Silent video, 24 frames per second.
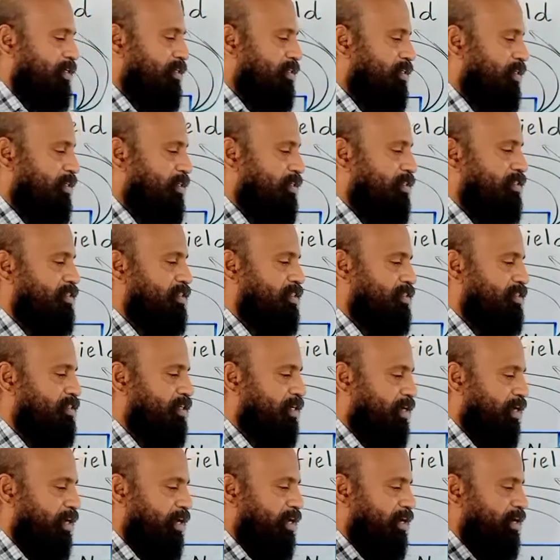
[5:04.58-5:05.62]
then this is
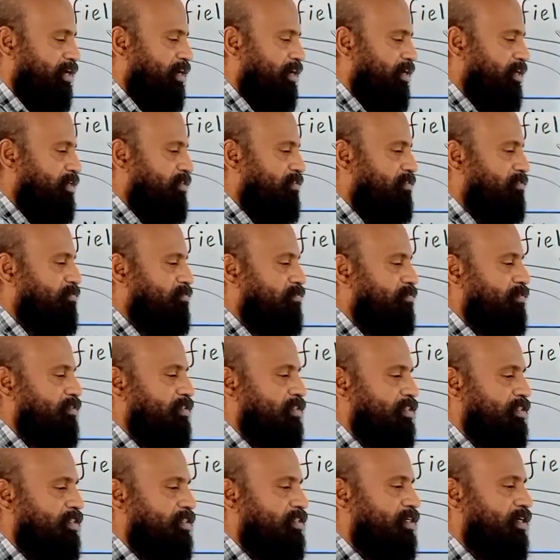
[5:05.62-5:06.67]
the area,
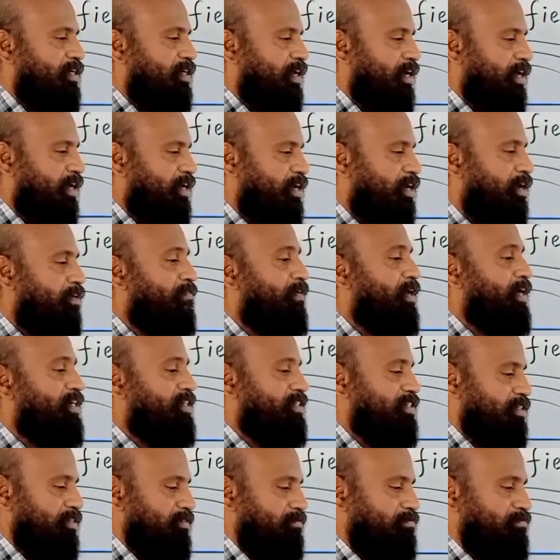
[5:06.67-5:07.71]
this is the area
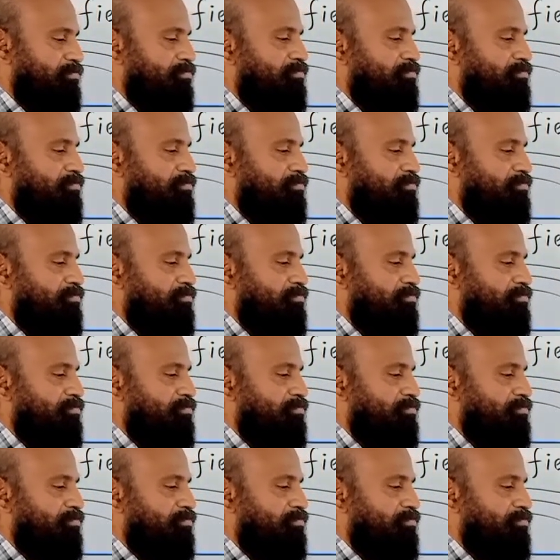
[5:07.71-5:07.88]
vector.